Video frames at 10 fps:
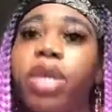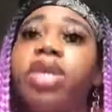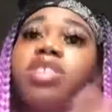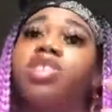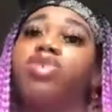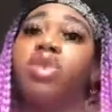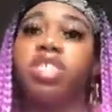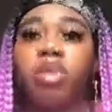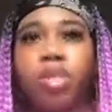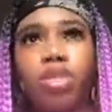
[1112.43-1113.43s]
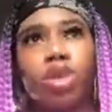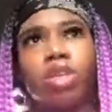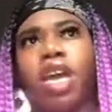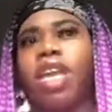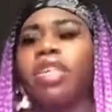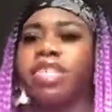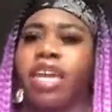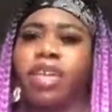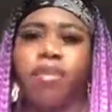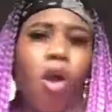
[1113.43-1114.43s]
So assemblies are not
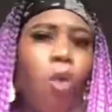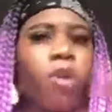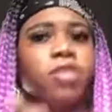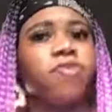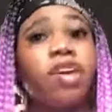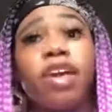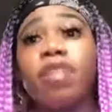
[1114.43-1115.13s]
exactly always fun,